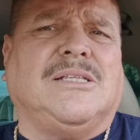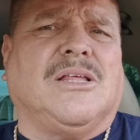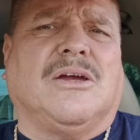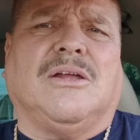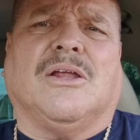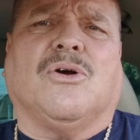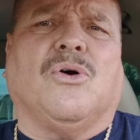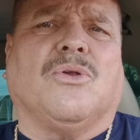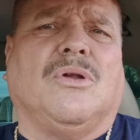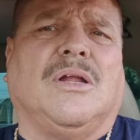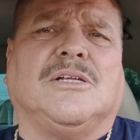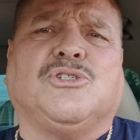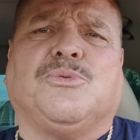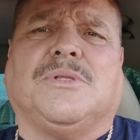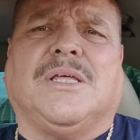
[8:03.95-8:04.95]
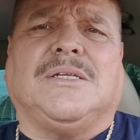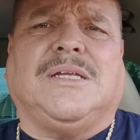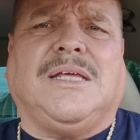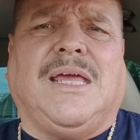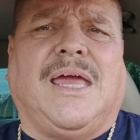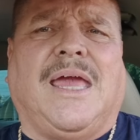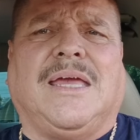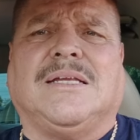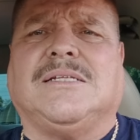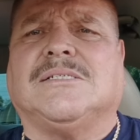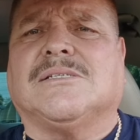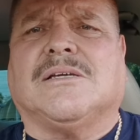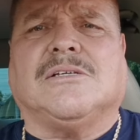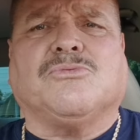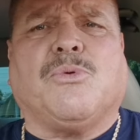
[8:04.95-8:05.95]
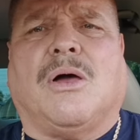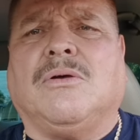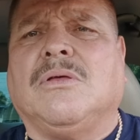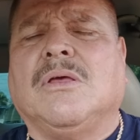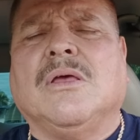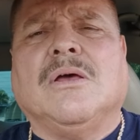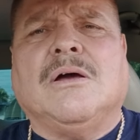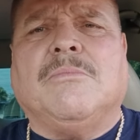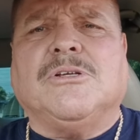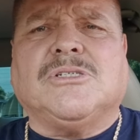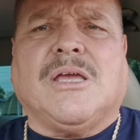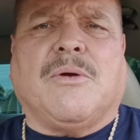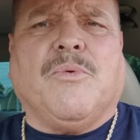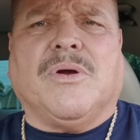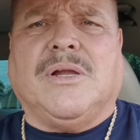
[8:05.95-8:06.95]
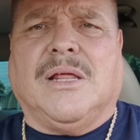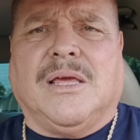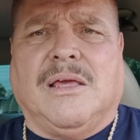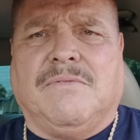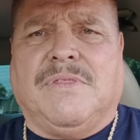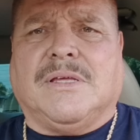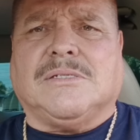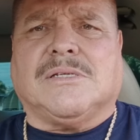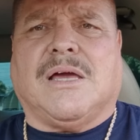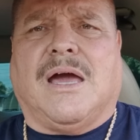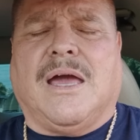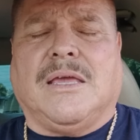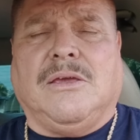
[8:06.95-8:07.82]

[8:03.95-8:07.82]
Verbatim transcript: They're going to go to lunch with the DA and discuss well how much time we're going to give this guy.